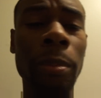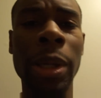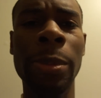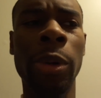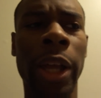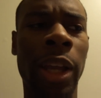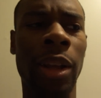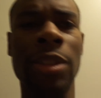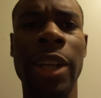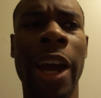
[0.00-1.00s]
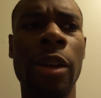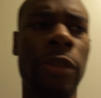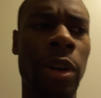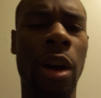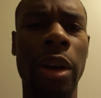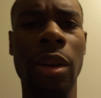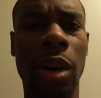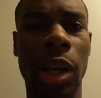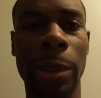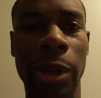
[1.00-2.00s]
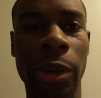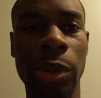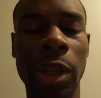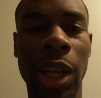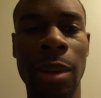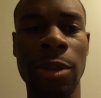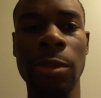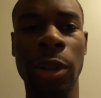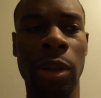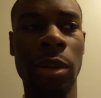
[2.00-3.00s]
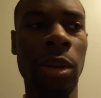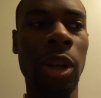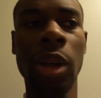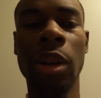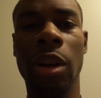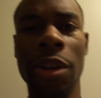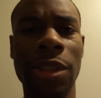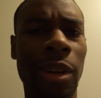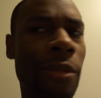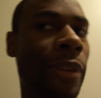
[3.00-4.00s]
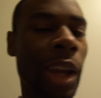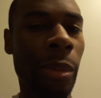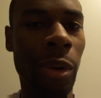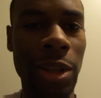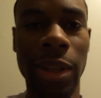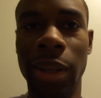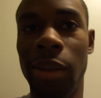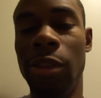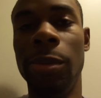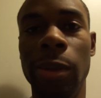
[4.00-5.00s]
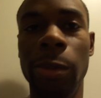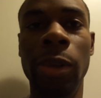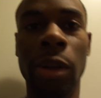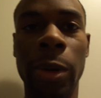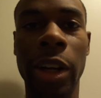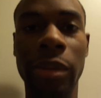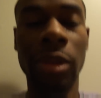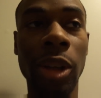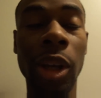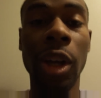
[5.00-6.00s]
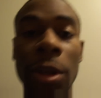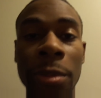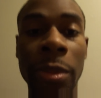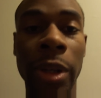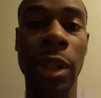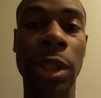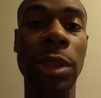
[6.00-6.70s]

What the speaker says: people that get excited for Naughty Dog coming out with new games, are considered fanboys, I guess. But whatever. But